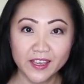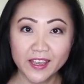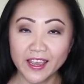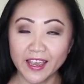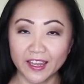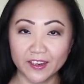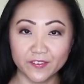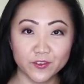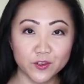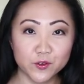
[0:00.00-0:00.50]

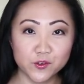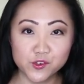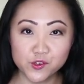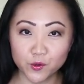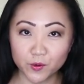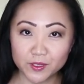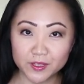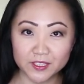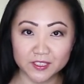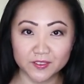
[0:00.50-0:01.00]
And if you
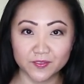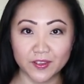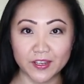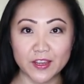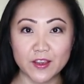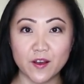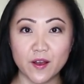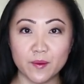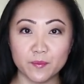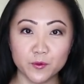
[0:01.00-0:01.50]
enjoyed this
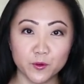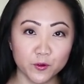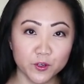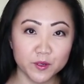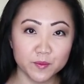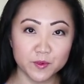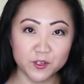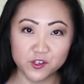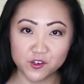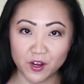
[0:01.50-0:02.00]
video, I'm going
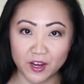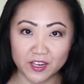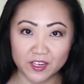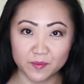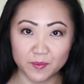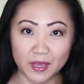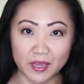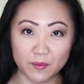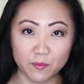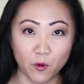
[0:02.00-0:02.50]
to be trying
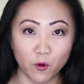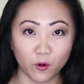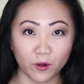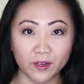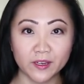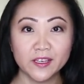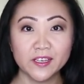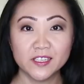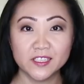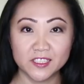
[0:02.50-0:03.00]
to make
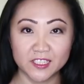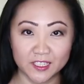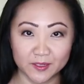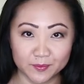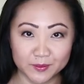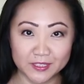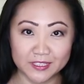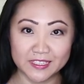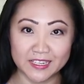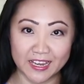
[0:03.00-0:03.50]
more
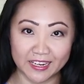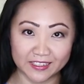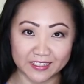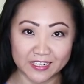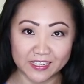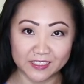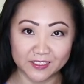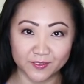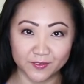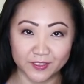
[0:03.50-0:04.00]
tips and
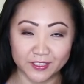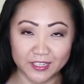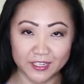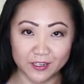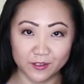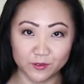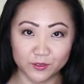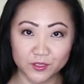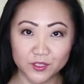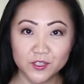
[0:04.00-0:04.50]
techniques
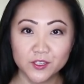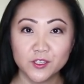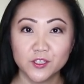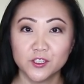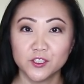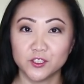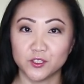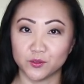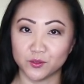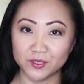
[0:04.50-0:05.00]
videos,
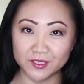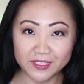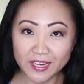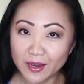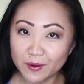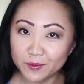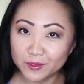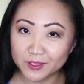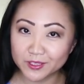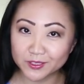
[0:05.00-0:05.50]
so
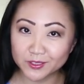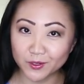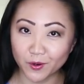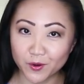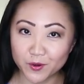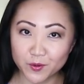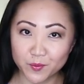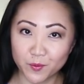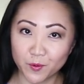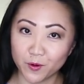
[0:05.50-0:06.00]
stay with the
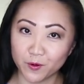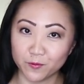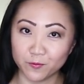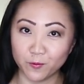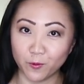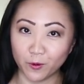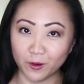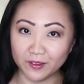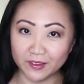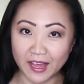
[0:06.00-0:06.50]
Sewing Report
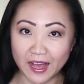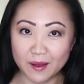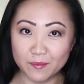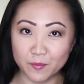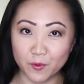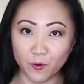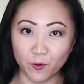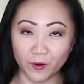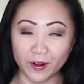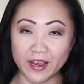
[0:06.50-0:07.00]
for a lot
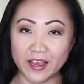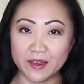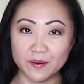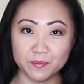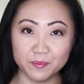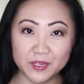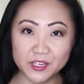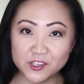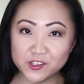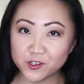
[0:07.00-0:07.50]
more,
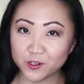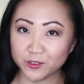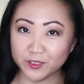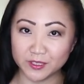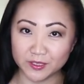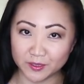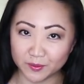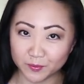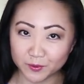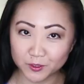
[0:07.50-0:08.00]
and be sure
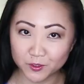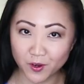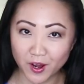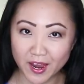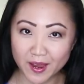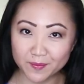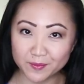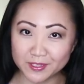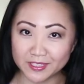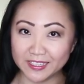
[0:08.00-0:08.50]
to
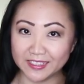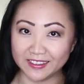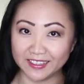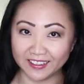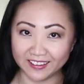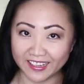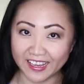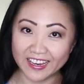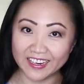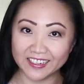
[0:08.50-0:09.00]
subscribe to get
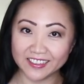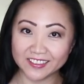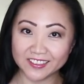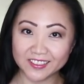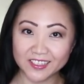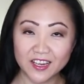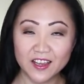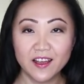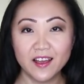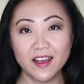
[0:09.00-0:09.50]
the
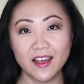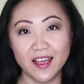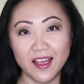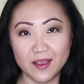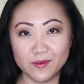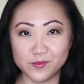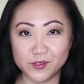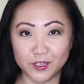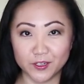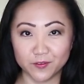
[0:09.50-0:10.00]
latest.
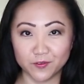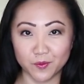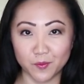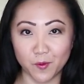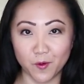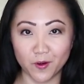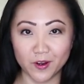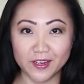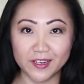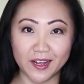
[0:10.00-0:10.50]
I'm Jennifer
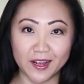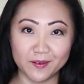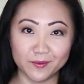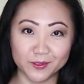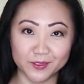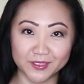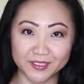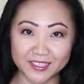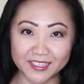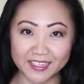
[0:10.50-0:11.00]
Moore, and I
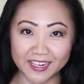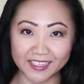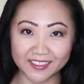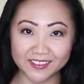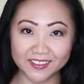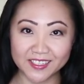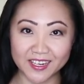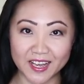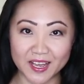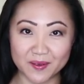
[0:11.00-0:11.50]
will see you
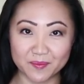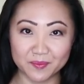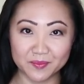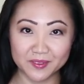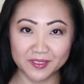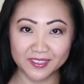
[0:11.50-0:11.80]
next time.